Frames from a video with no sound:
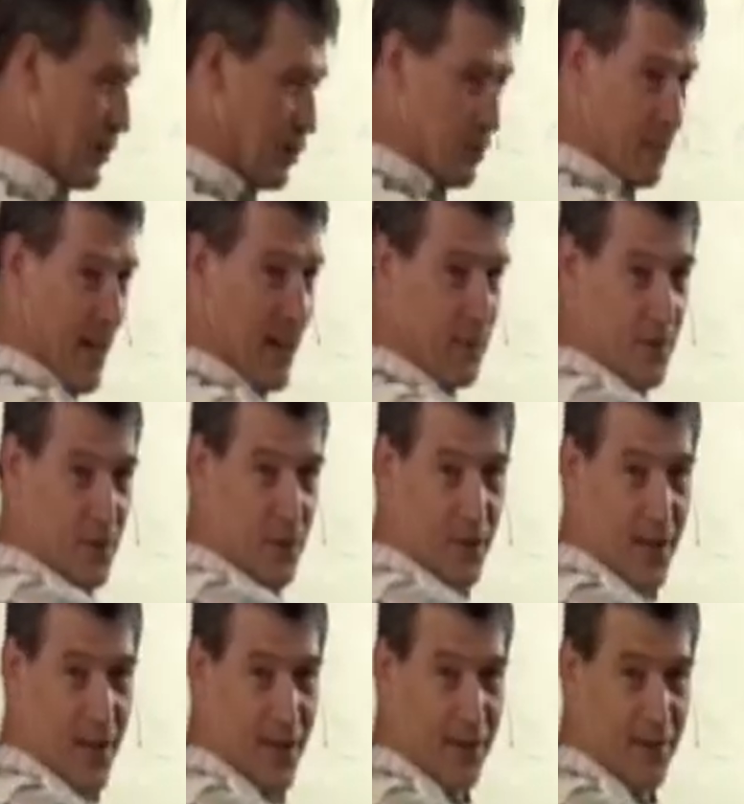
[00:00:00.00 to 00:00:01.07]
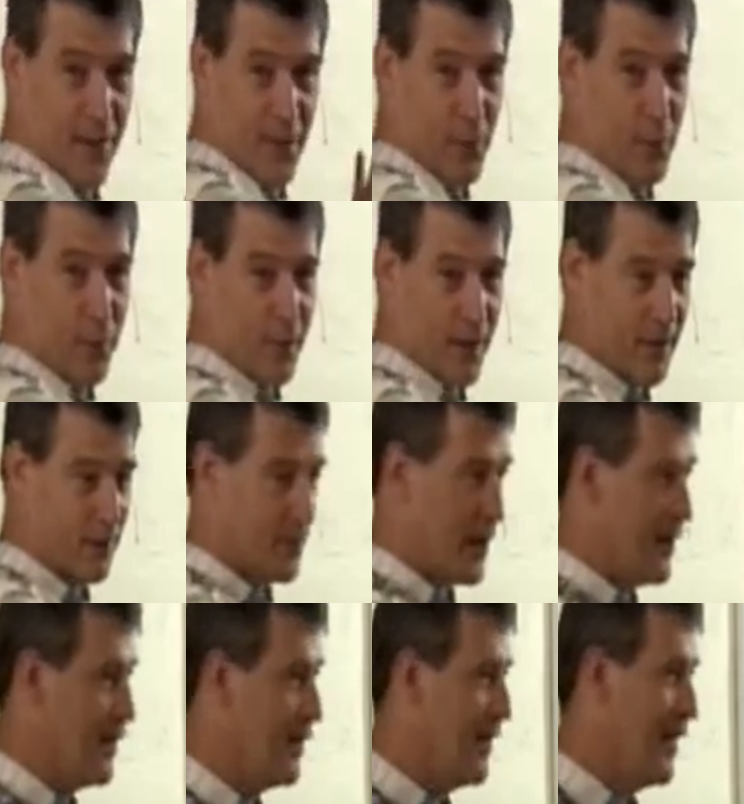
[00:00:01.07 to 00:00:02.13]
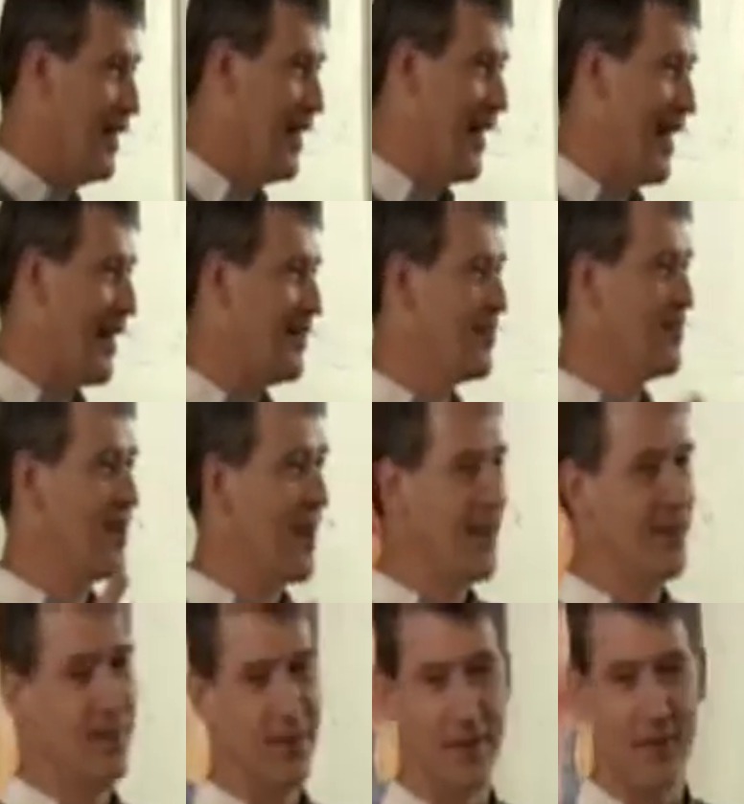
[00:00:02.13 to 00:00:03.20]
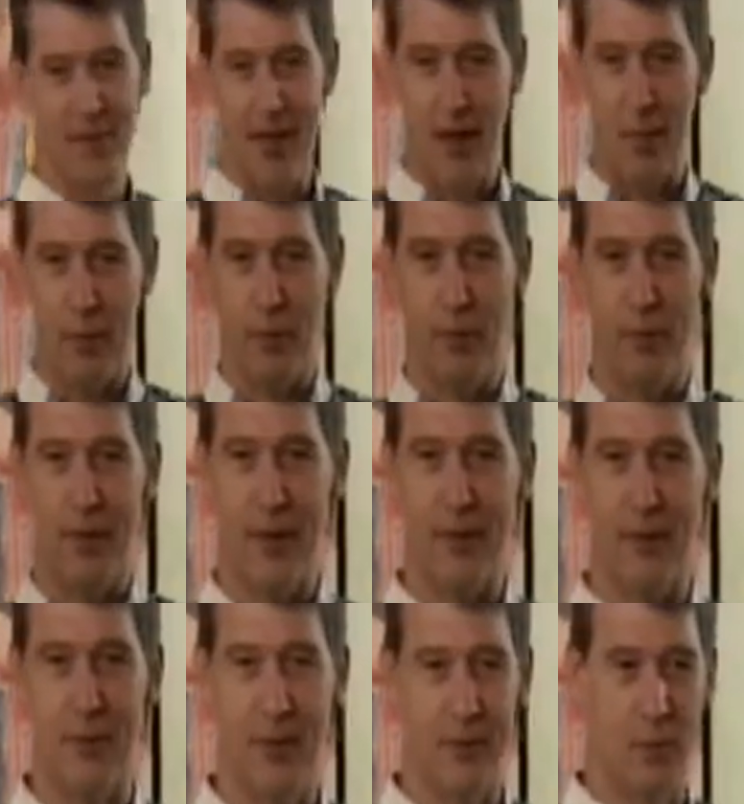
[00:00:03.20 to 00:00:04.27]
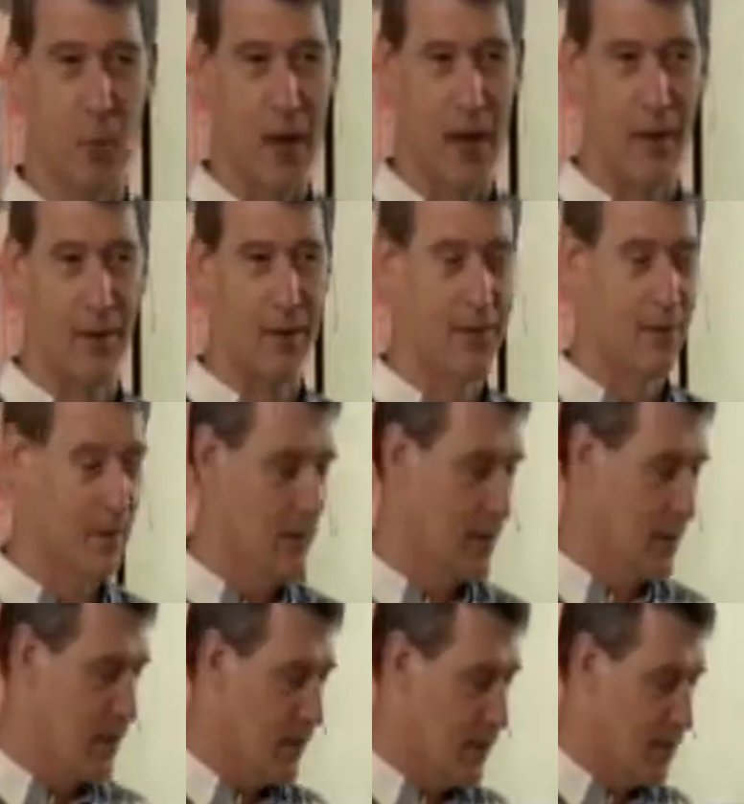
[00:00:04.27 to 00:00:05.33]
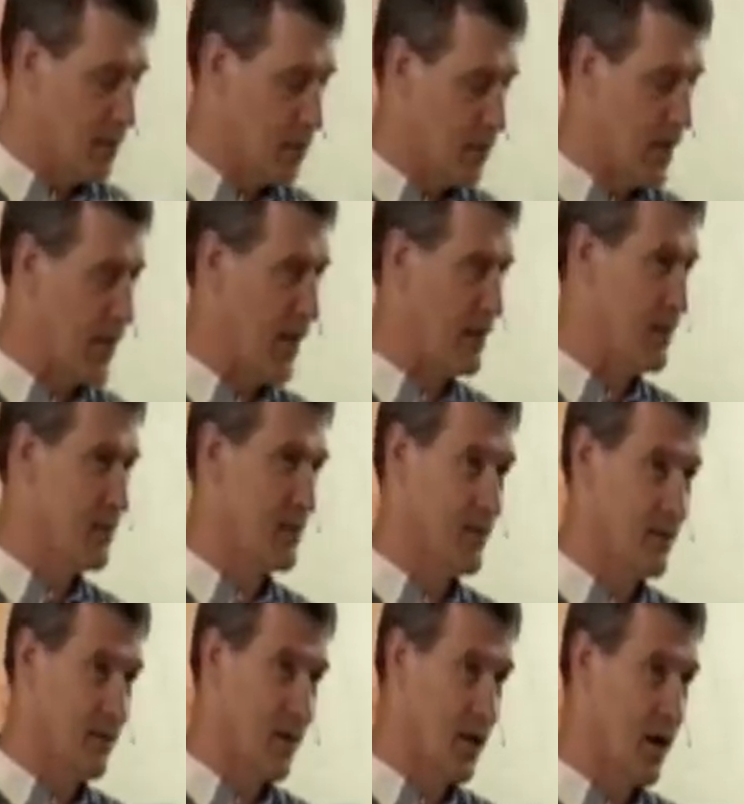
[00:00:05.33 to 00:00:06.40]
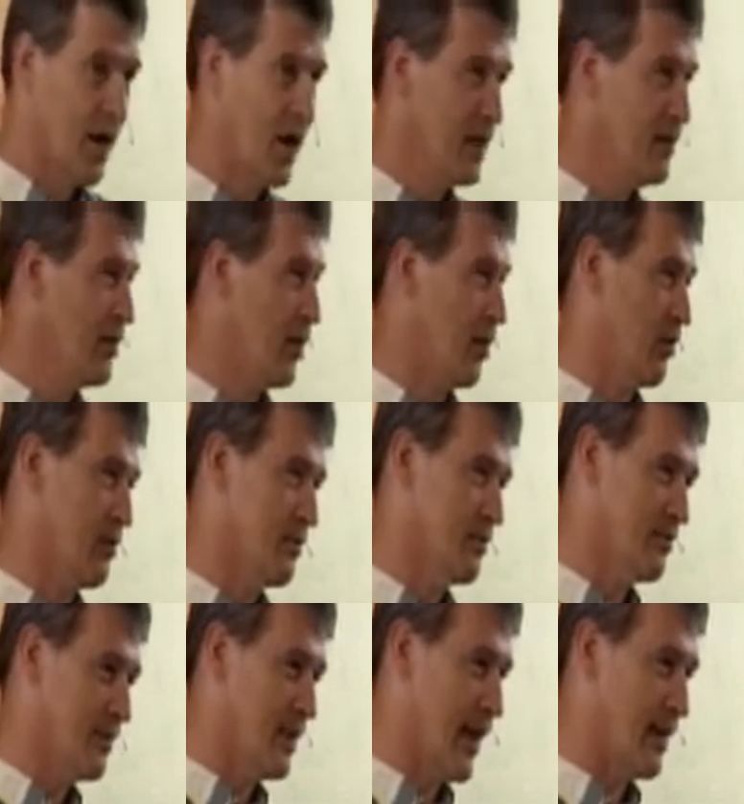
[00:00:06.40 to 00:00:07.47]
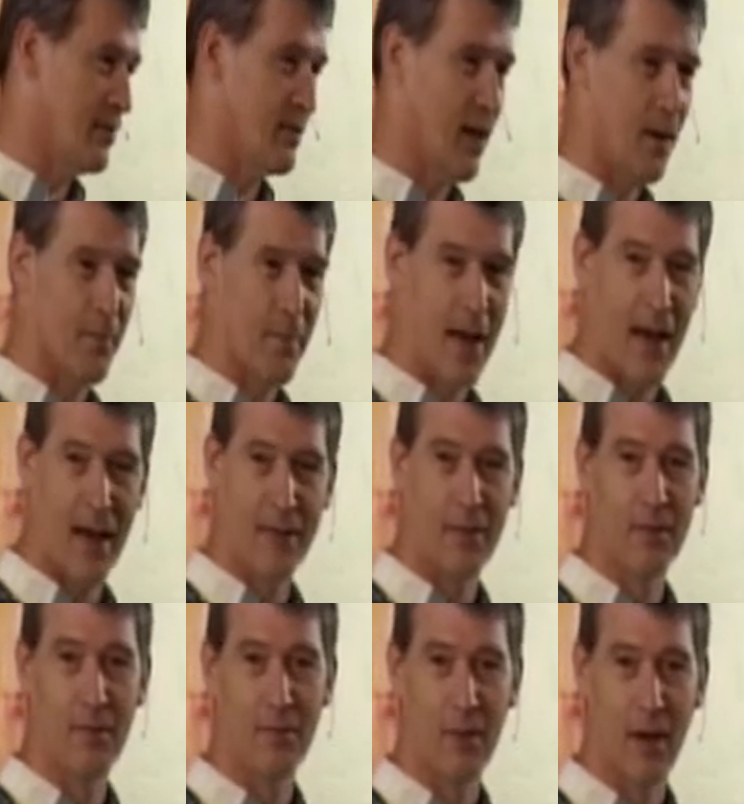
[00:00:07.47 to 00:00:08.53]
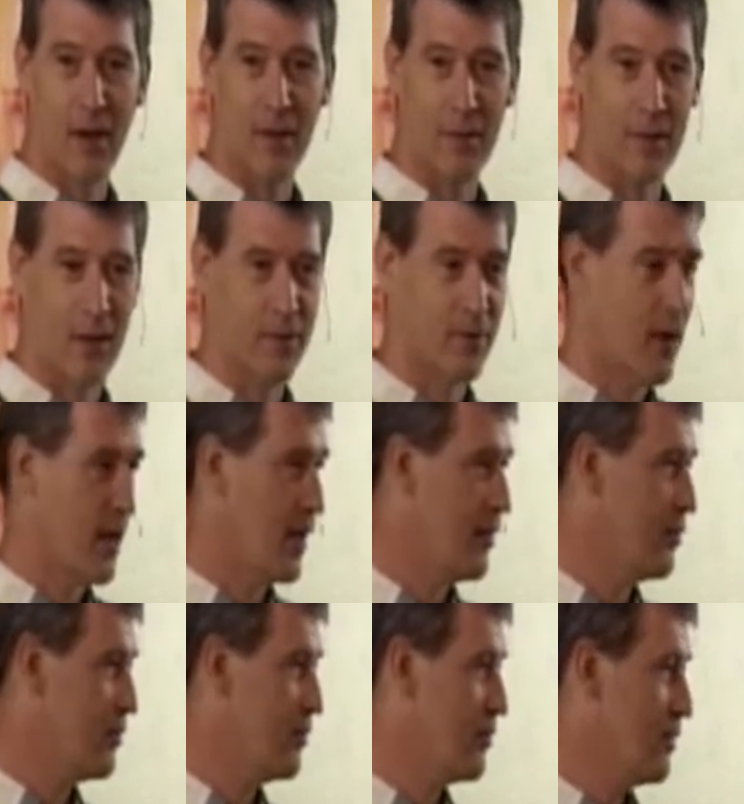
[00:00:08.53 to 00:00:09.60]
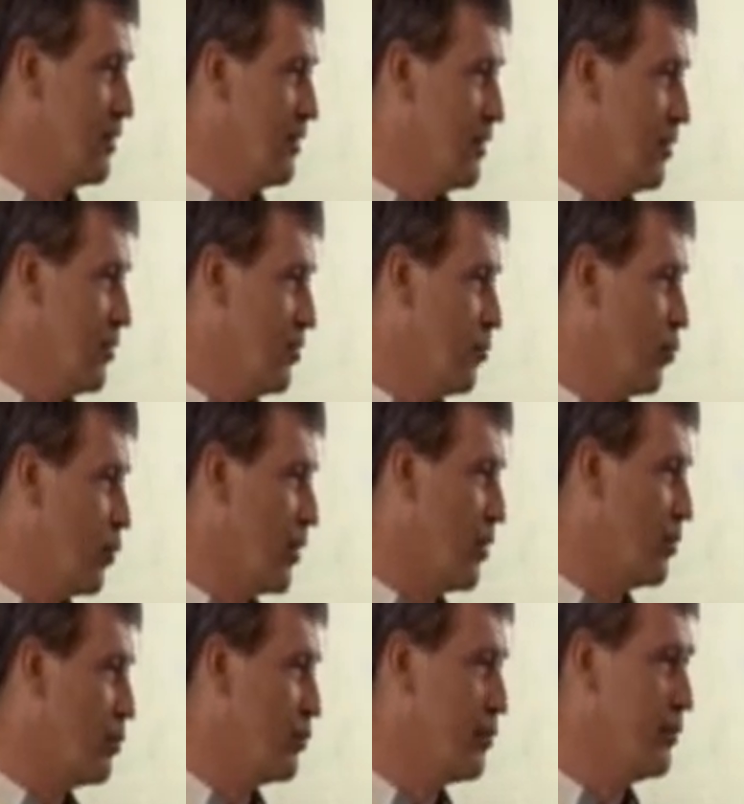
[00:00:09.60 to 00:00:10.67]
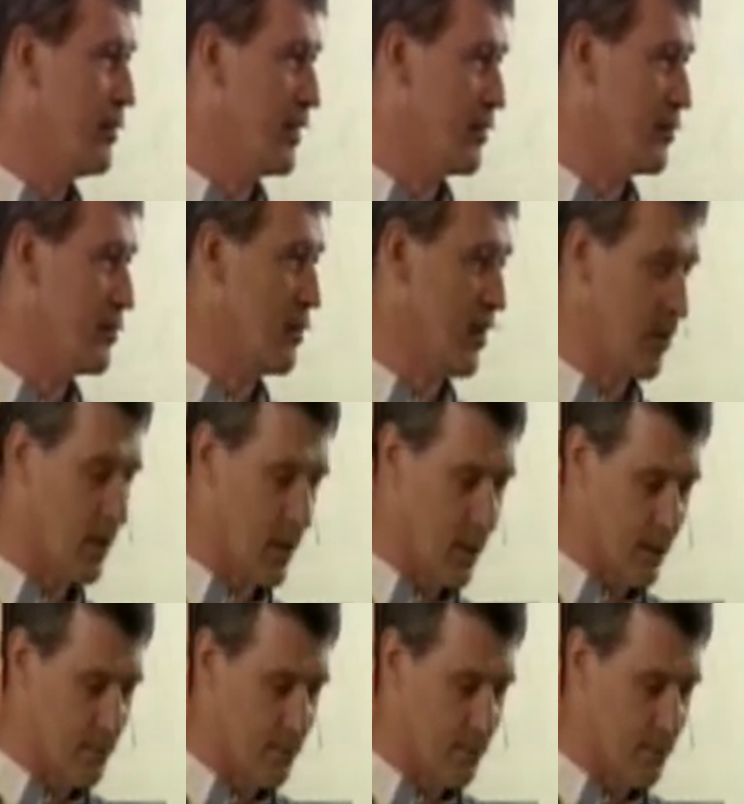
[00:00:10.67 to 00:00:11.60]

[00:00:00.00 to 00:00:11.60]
mathematician guys, they prove things, right? And the scientists, they prove things as well. But God, no. That's not math. God's not science. We don't prove things about God.